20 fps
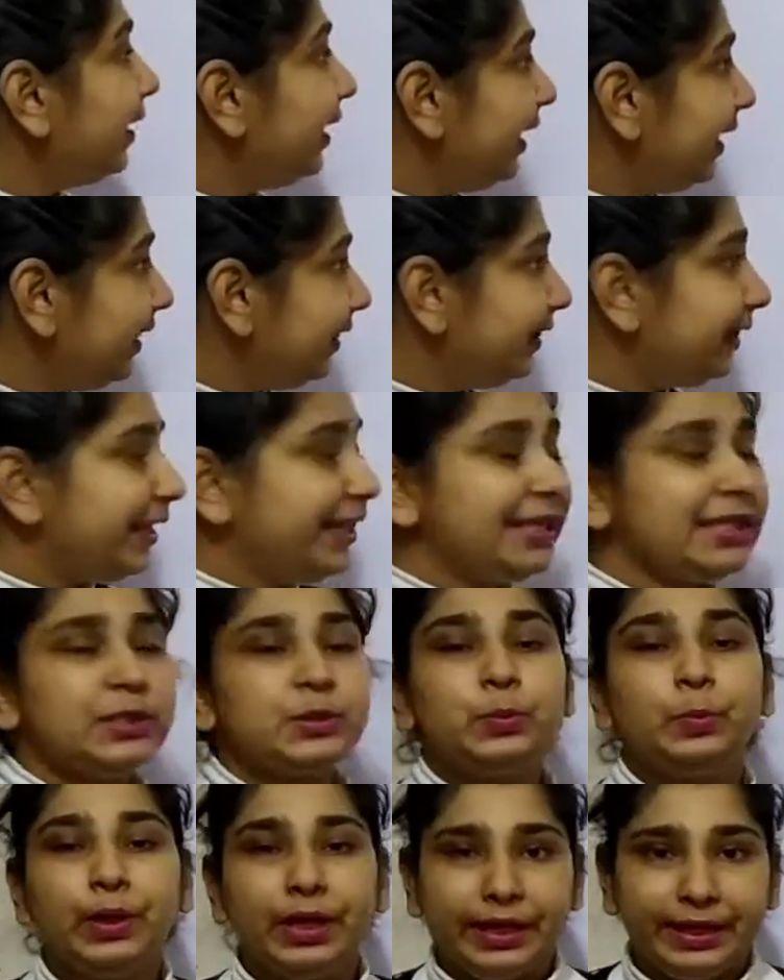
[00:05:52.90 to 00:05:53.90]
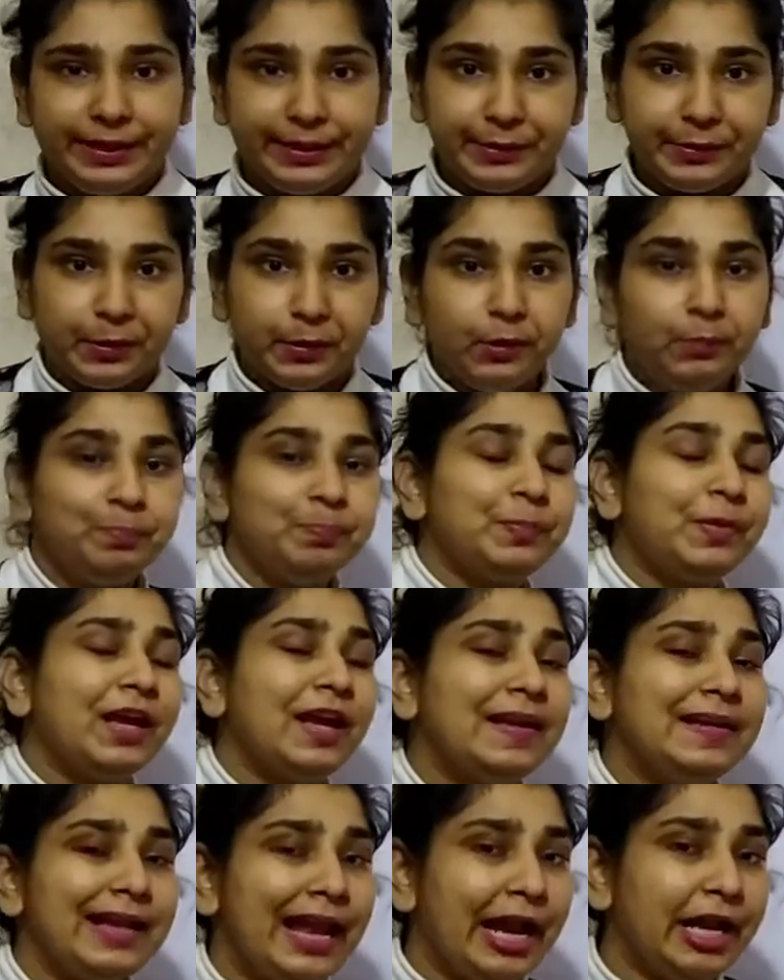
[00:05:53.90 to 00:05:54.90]
in this
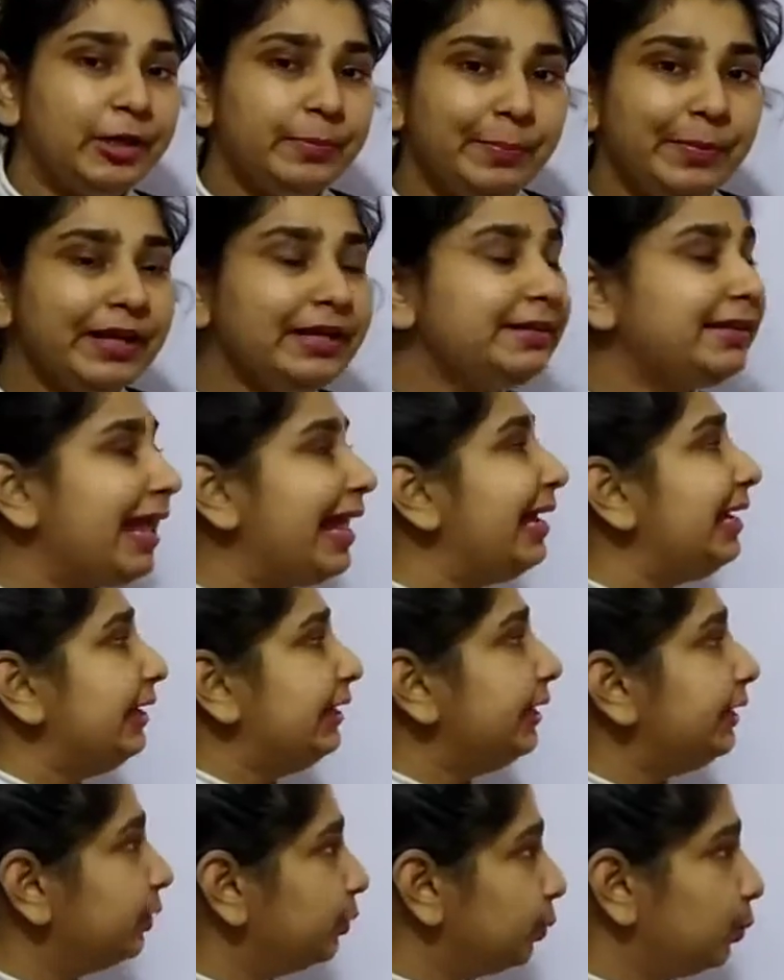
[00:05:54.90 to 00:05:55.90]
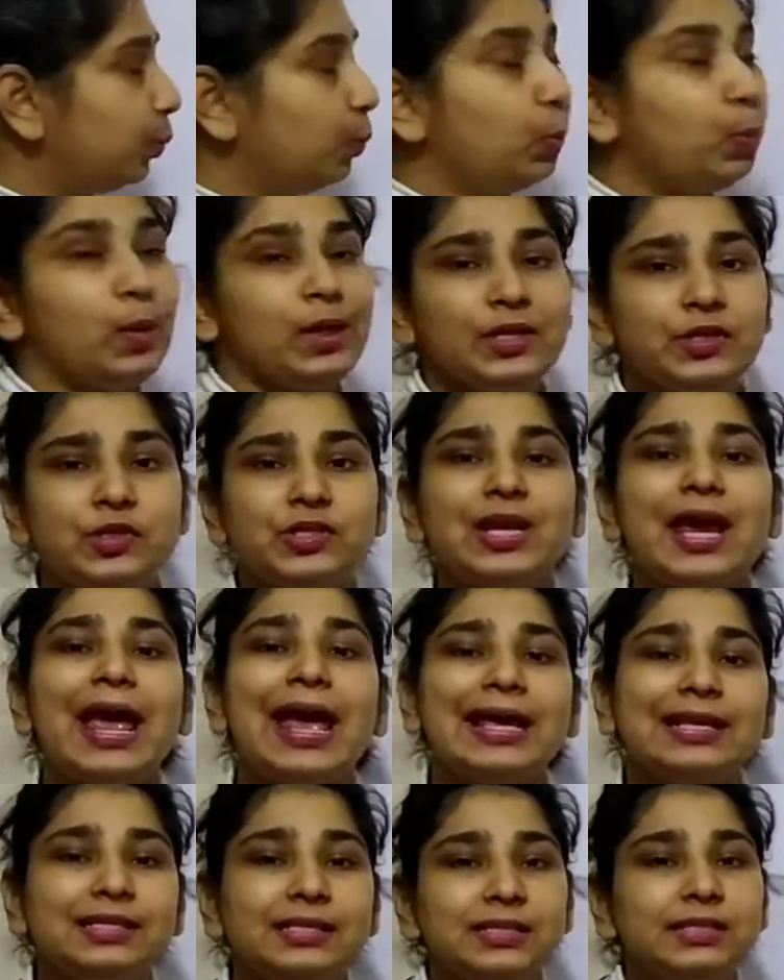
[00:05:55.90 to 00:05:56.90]
video, let me tell you which
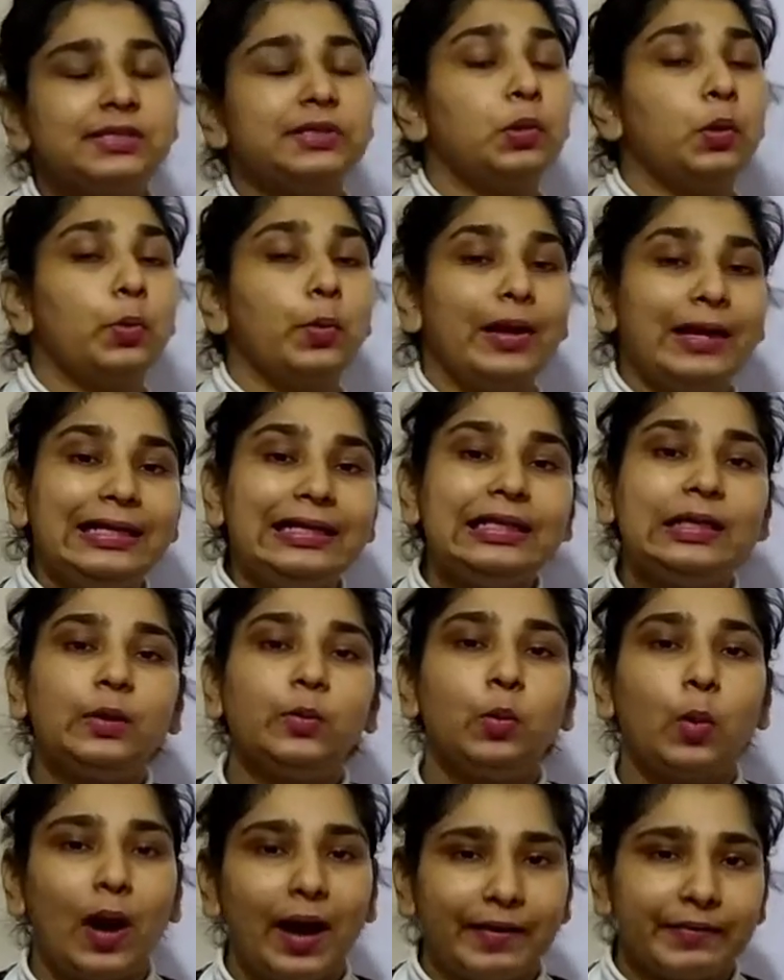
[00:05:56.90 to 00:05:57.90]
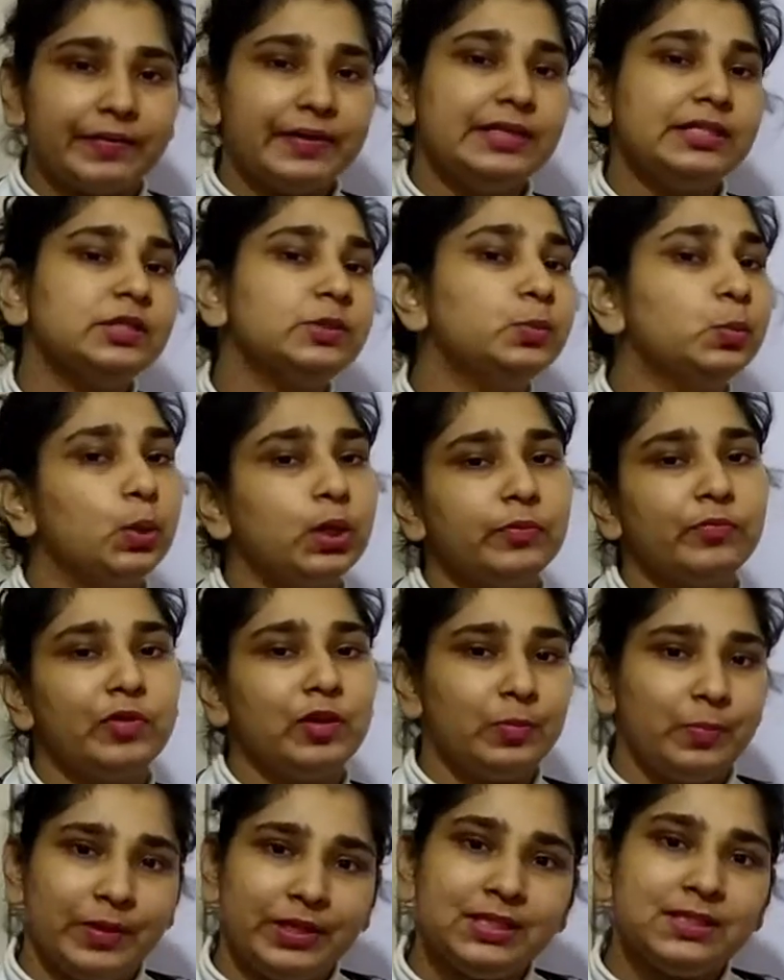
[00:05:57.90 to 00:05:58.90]
SQL queries we
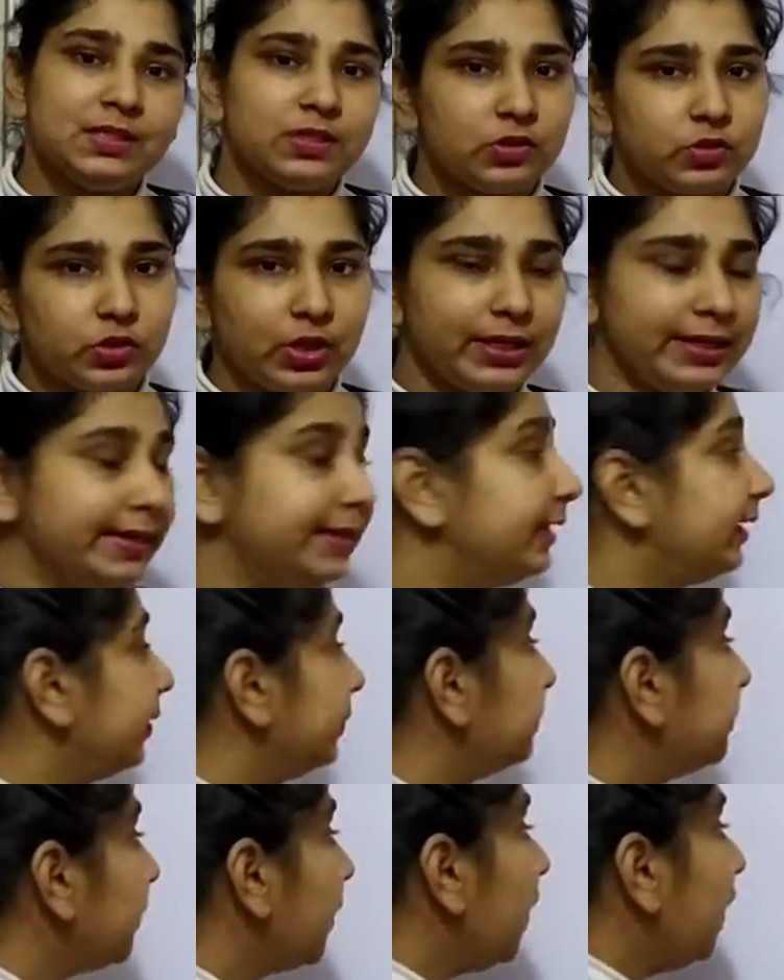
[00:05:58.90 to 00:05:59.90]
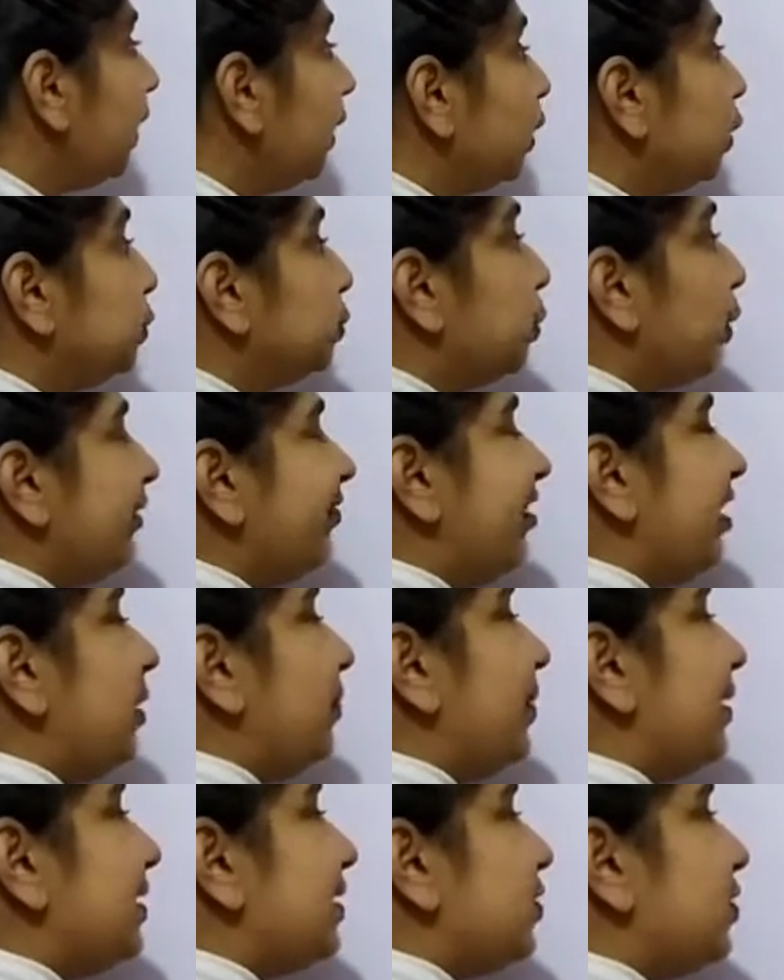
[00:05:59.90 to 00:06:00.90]
will be studying. We
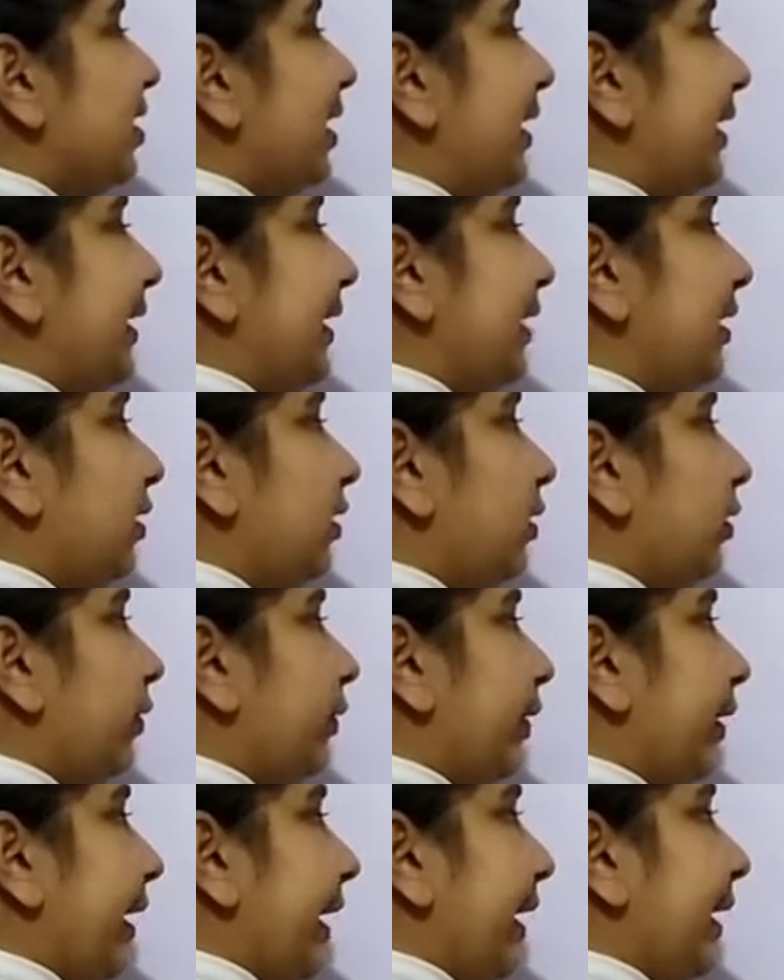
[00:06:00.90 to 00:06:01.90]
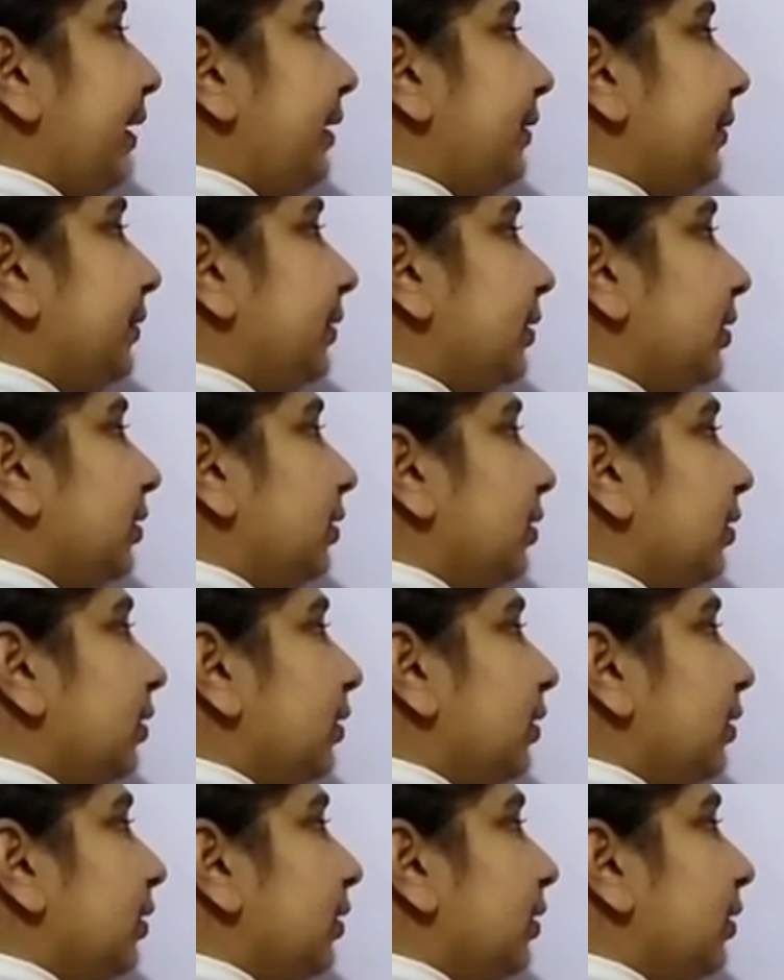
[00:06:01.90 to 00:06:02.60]
will be studying create,